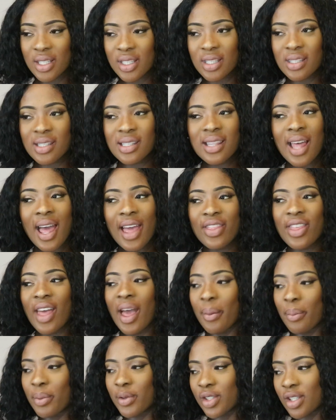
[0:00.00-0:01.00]
It's just like
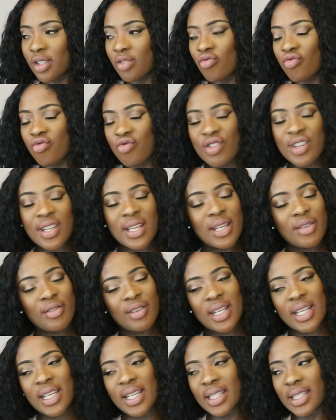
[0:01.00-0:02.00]
that, but just really,
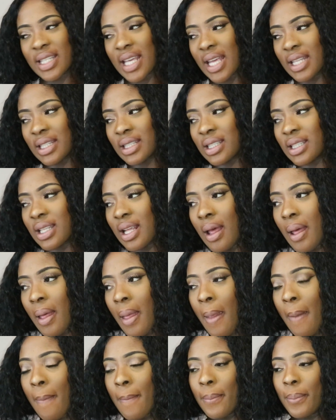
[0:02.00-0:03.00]
really intense.
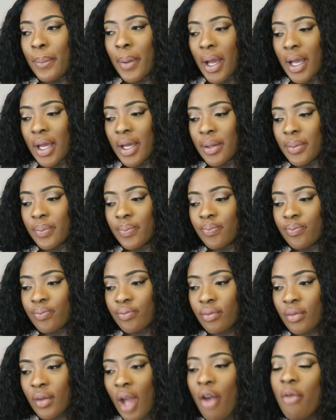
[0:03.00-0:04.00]
But
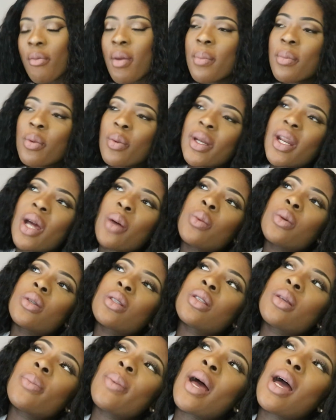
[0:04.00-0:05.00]
I remember when I
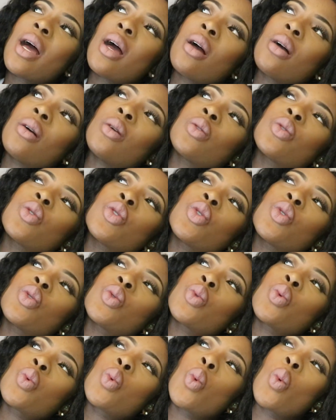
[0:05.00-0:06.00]
was about
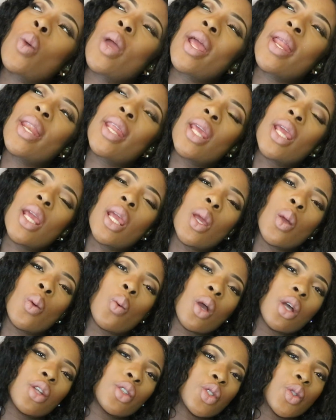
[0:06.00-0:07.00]

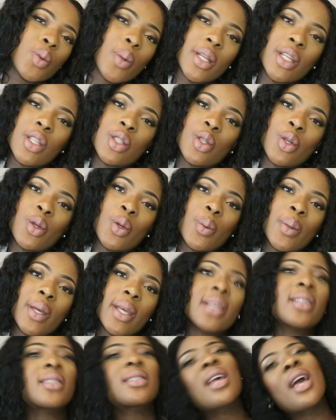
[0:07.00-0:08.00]
21, around 22
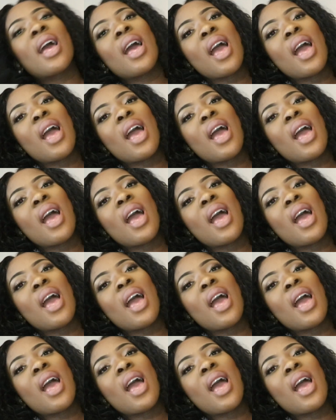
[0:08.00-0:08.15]
weeks.